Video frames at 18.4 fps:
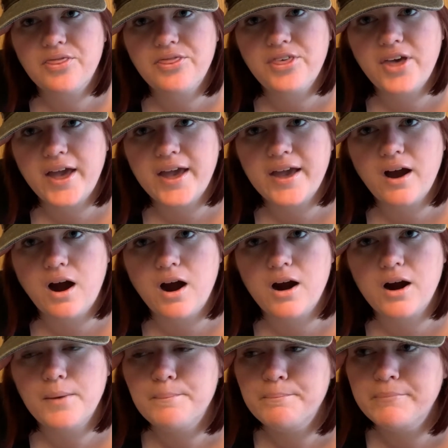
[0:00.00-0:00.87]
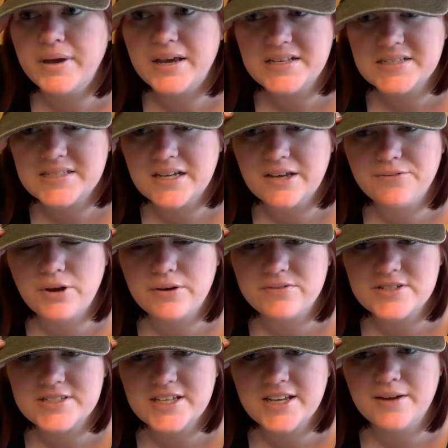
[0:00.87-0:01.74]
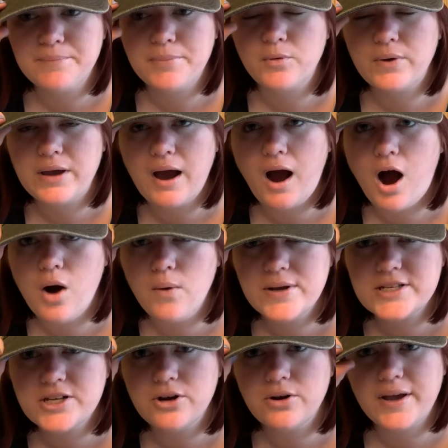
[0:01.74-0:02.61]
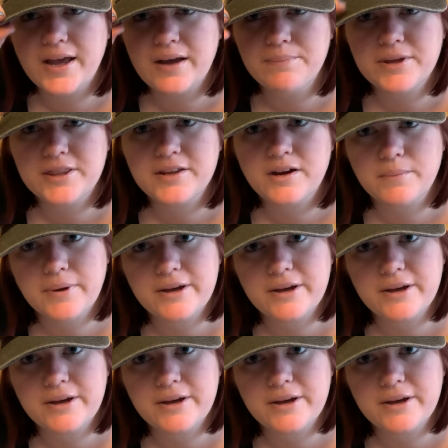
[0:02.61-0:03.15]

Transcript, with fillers: they are amazing if you ever see it, but we always go camping there,